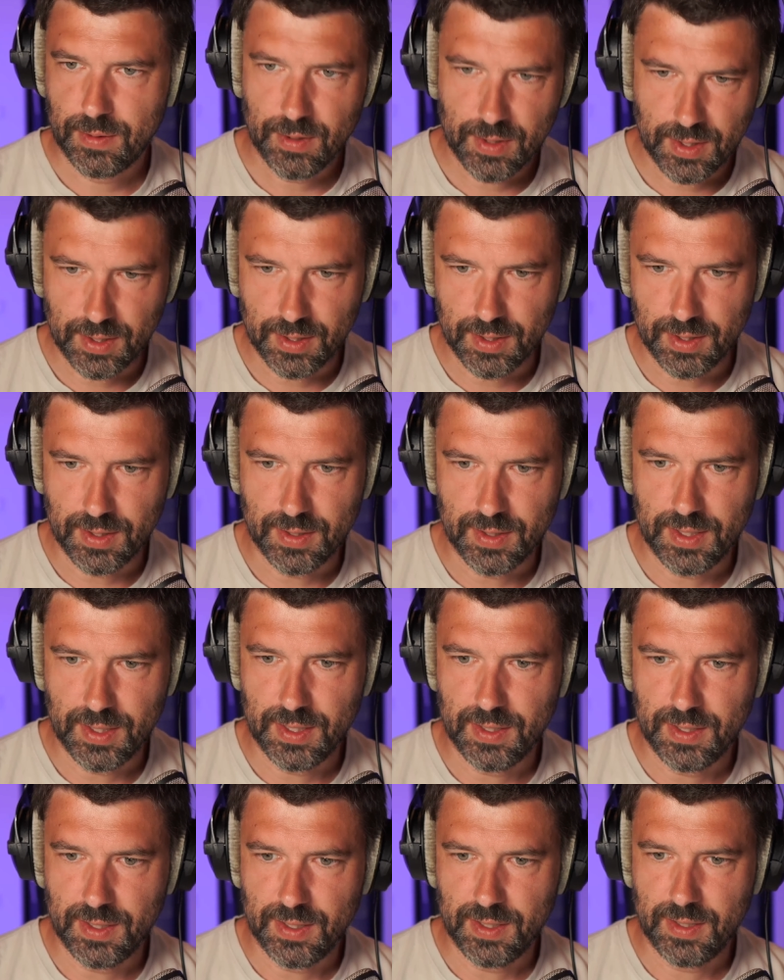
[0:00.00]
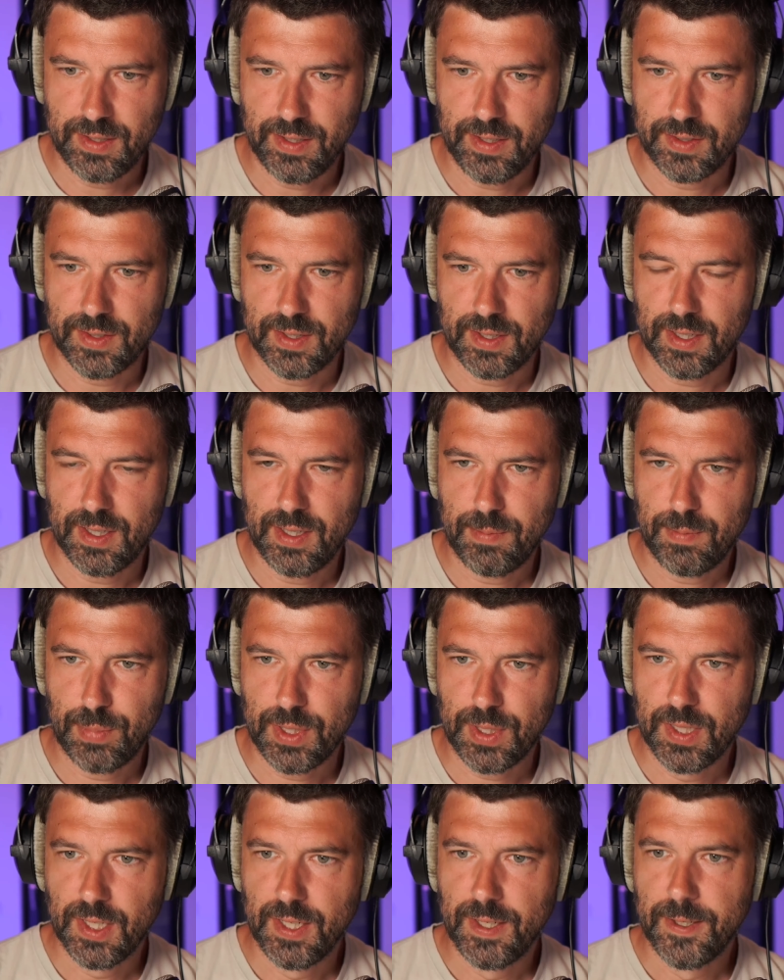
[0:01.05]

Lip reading: and things like that. But